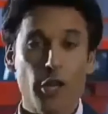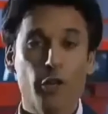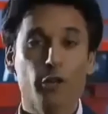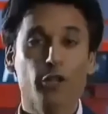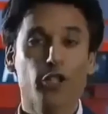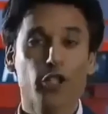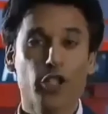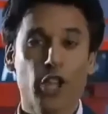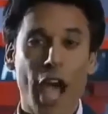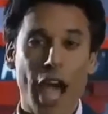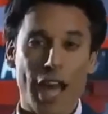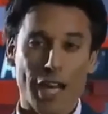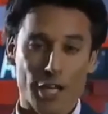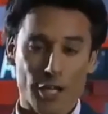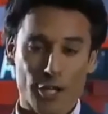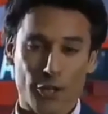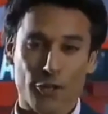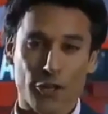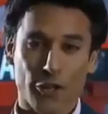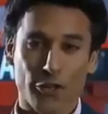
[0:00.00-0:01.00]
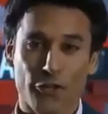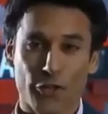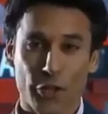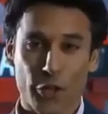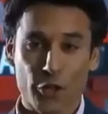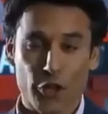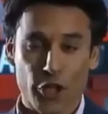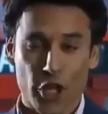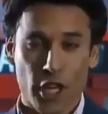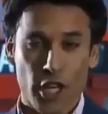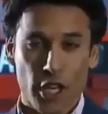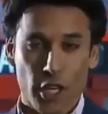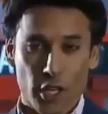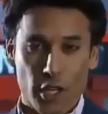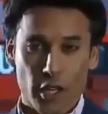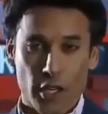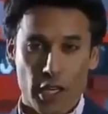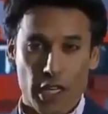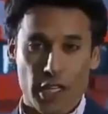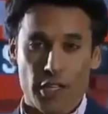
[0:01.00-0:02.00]
The real challenge for the future
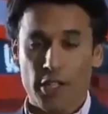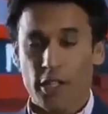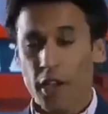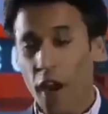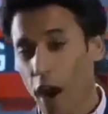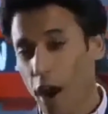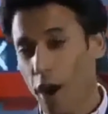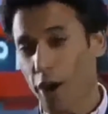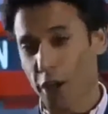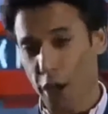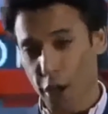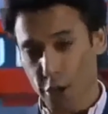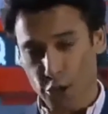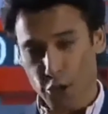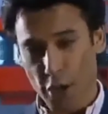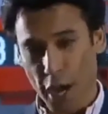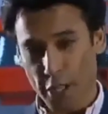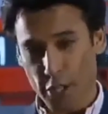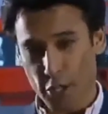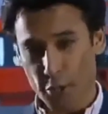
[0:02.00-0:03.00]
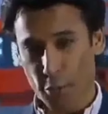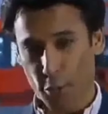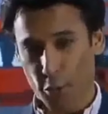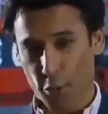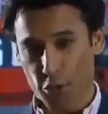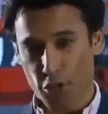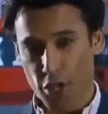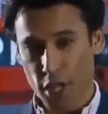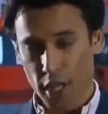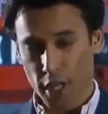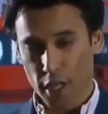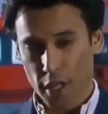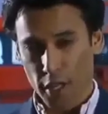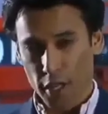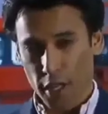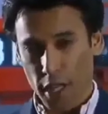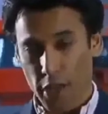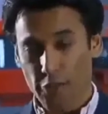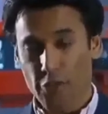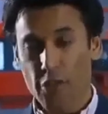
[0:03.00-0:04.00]
is cargo transport.
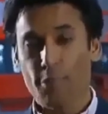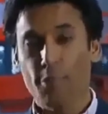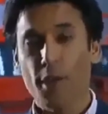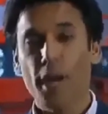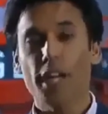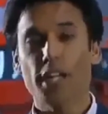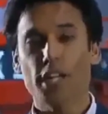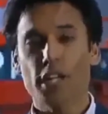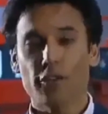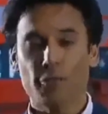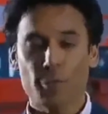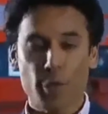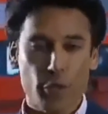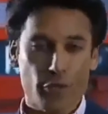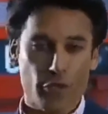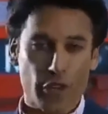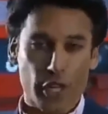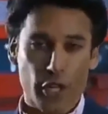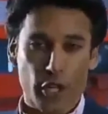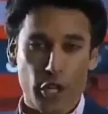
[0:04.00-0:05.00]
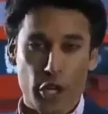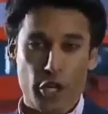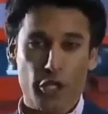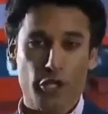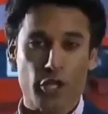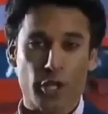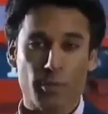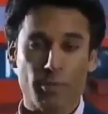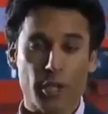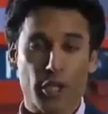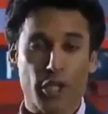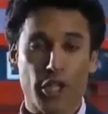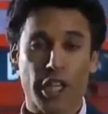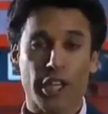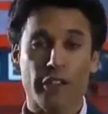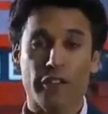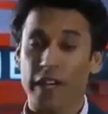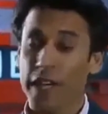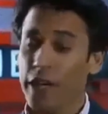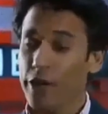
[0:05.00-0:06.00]
If the burden of moving goods and
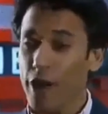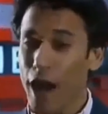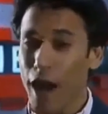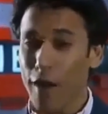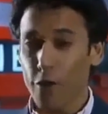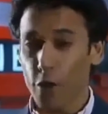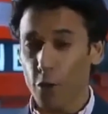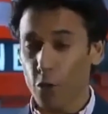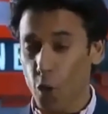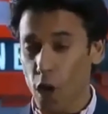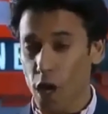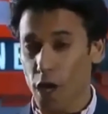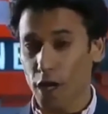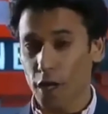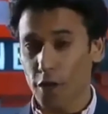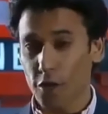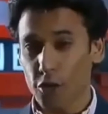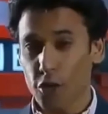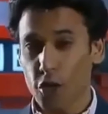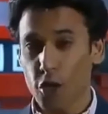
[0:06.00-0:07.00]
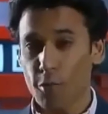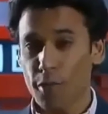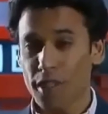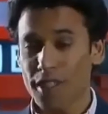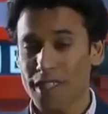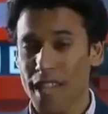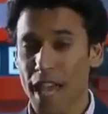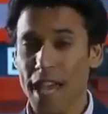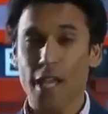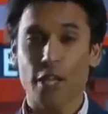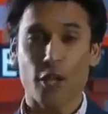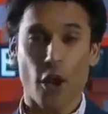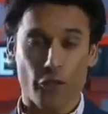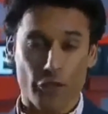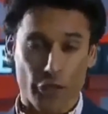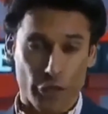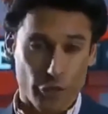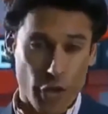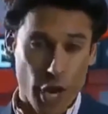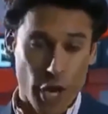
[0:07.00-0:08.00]
machinery around the world could be taken
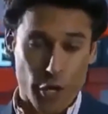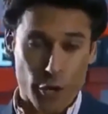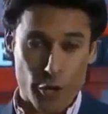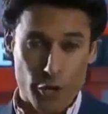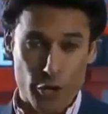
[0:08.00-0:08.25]
off the